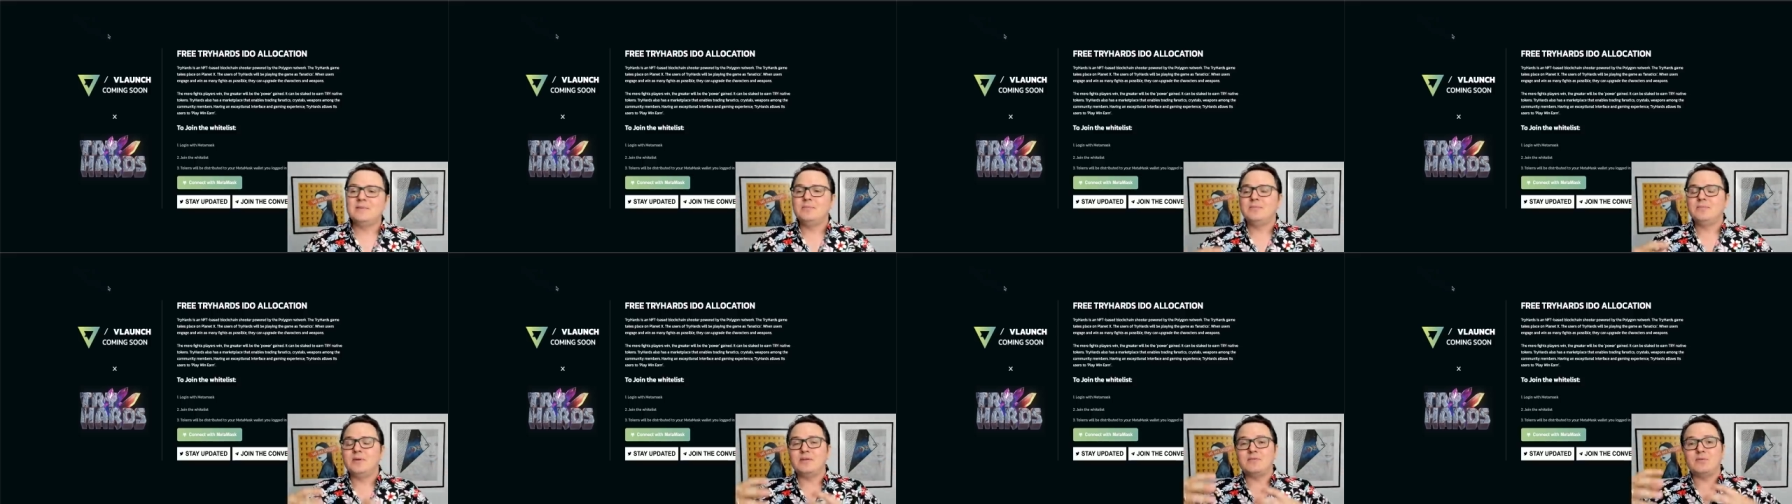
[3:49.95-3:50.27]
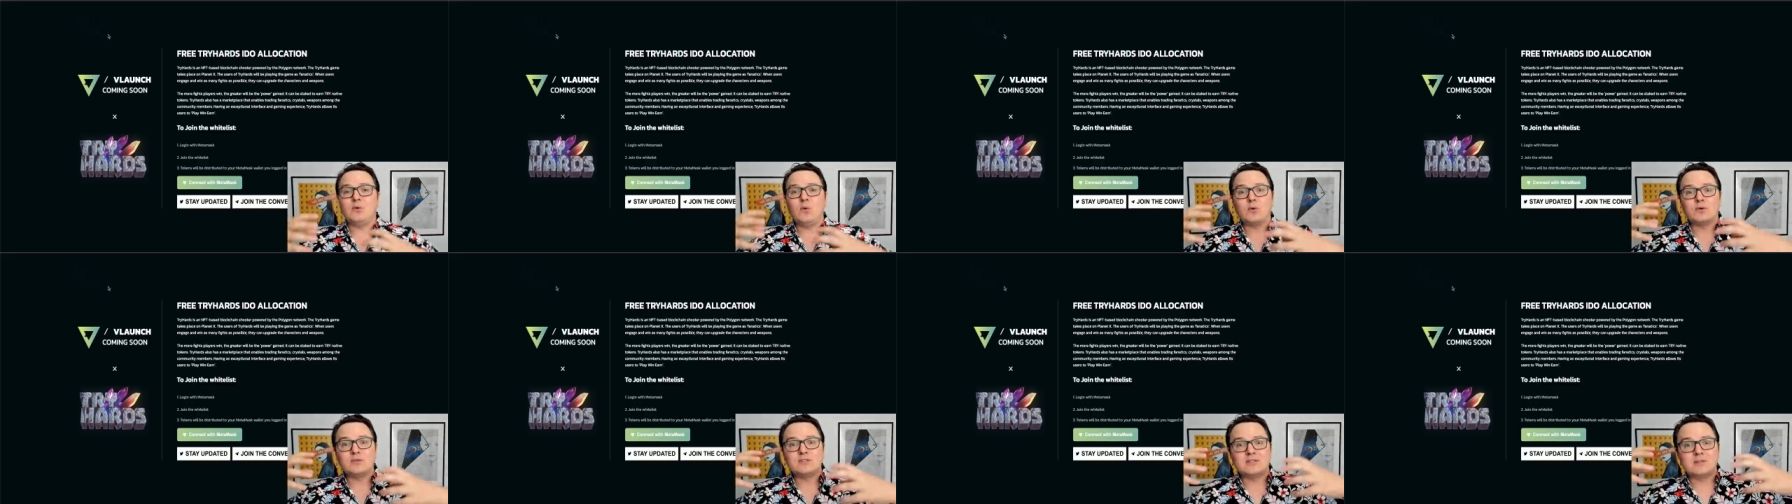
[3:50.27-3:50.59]
but of
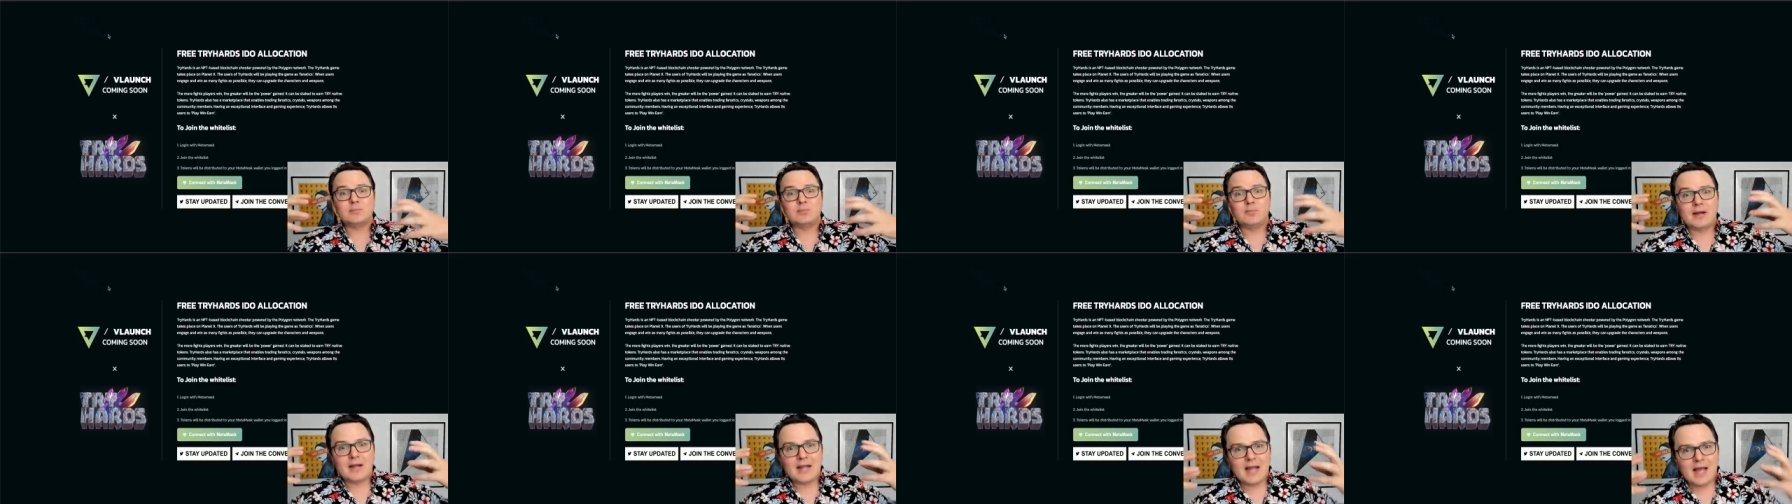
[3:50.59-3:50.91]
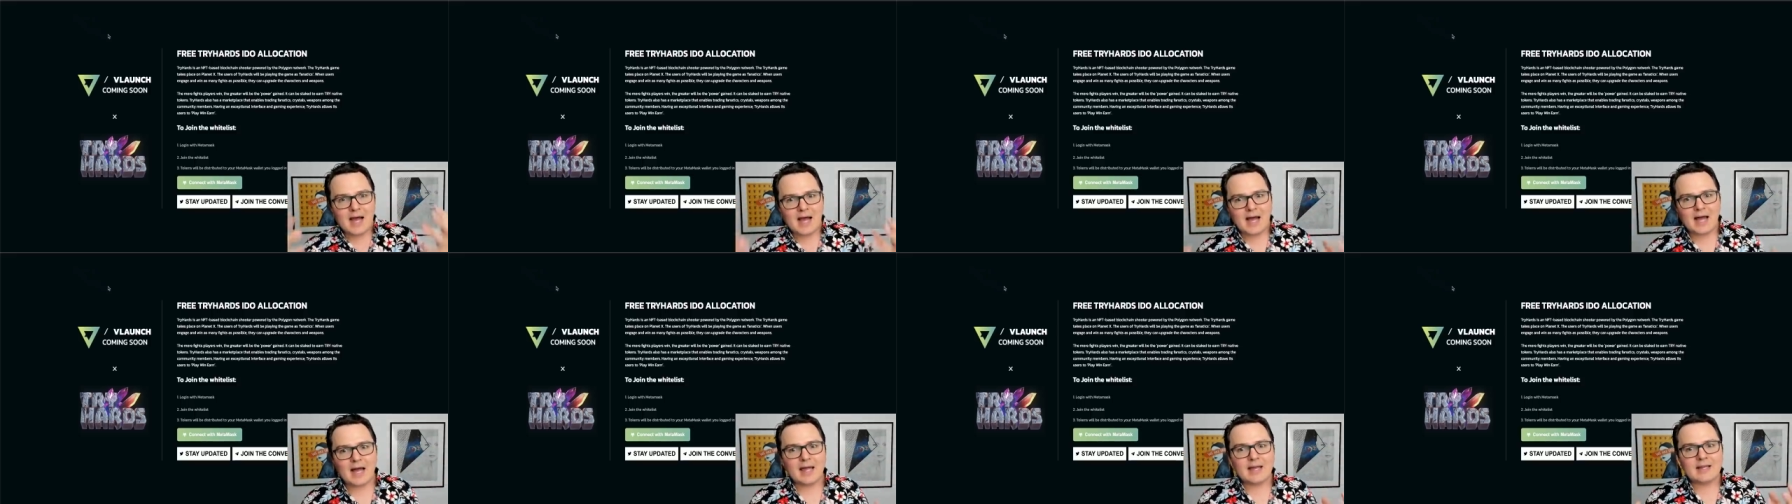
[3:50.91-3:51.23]
course to bring
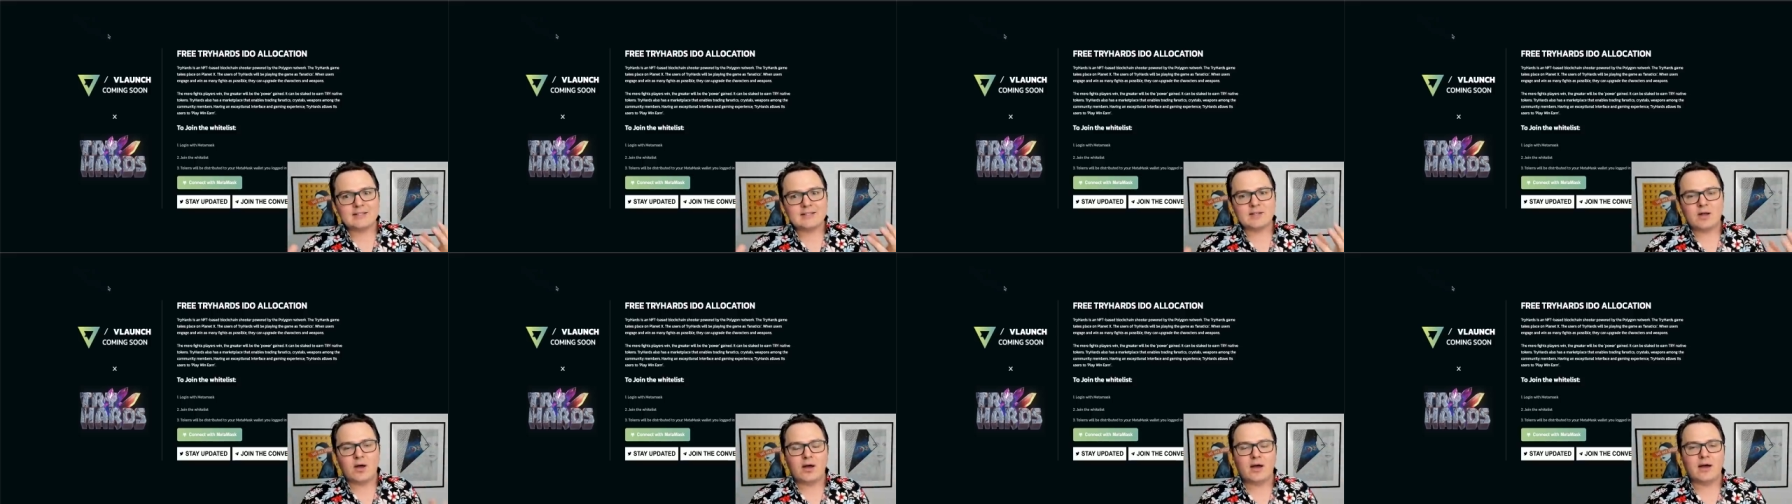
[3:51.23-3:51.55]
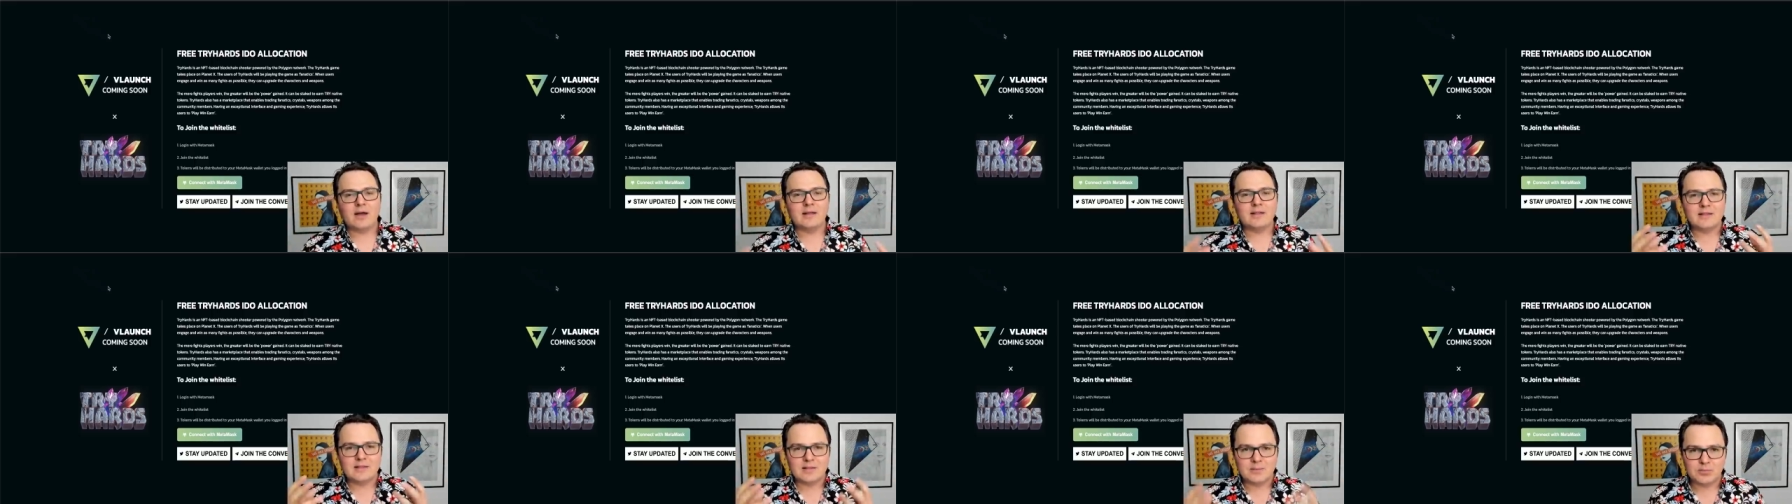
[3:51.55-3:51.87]
eyes
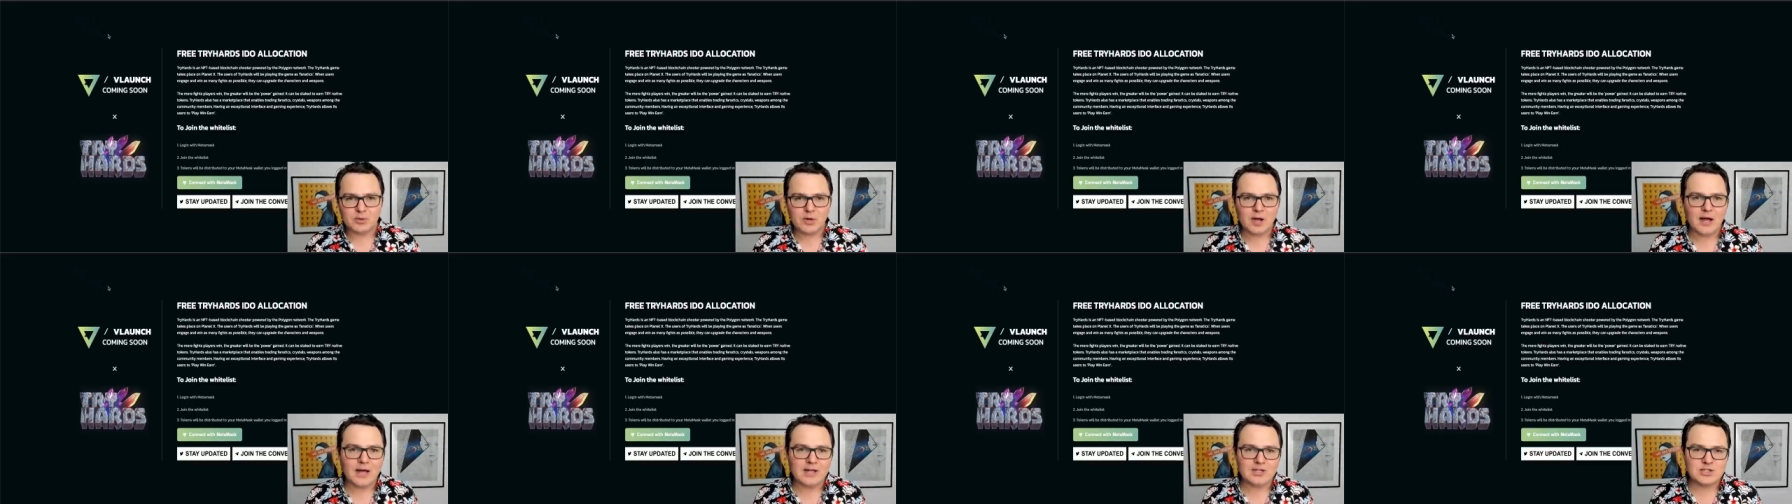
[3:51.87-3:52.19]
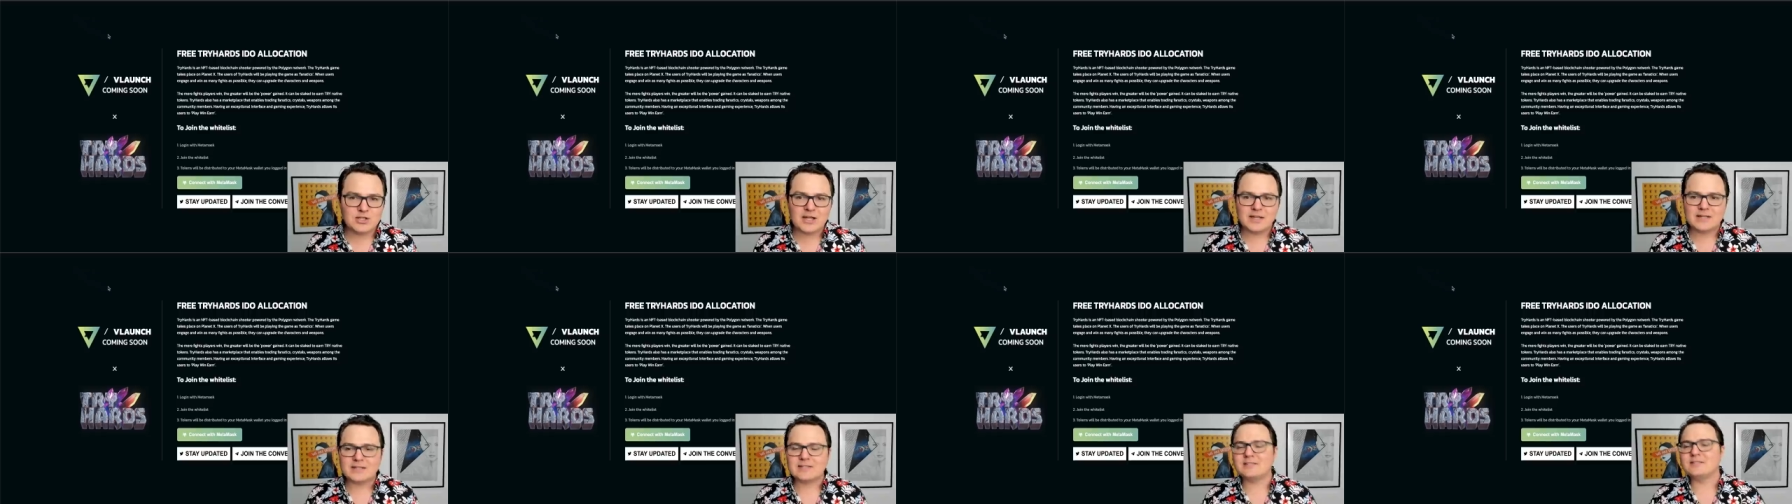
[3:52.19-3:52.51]
on the
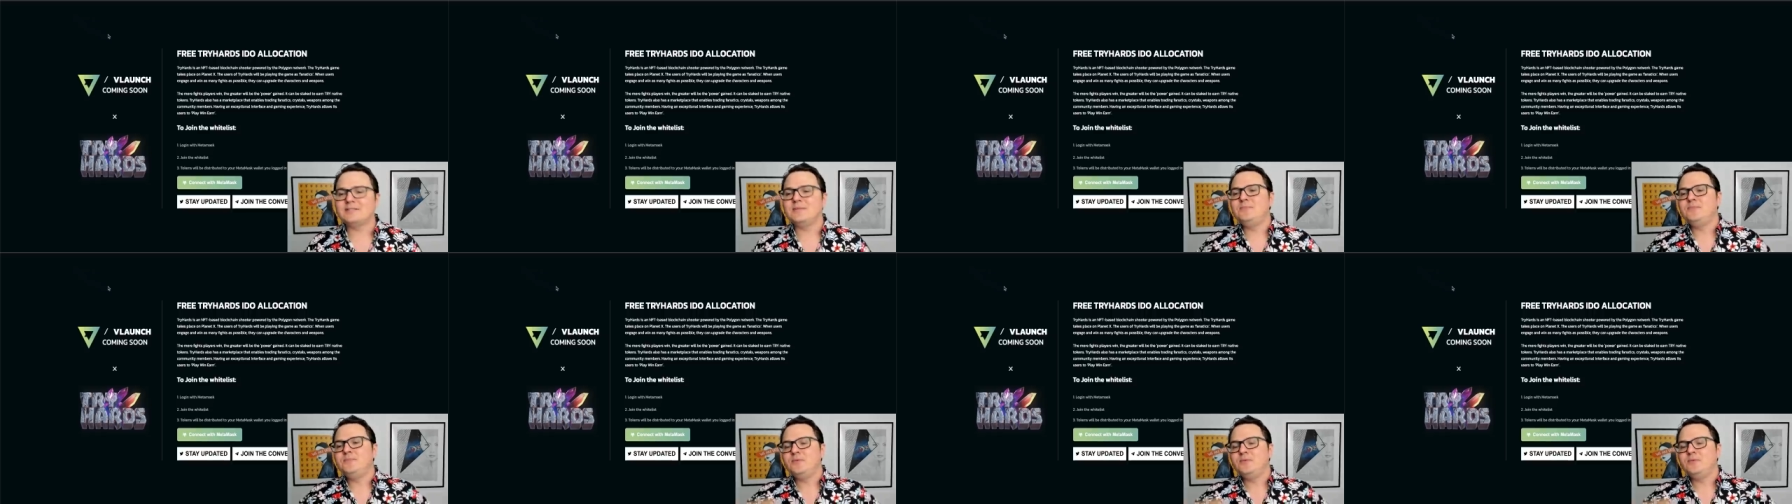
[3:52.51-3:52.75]
projects,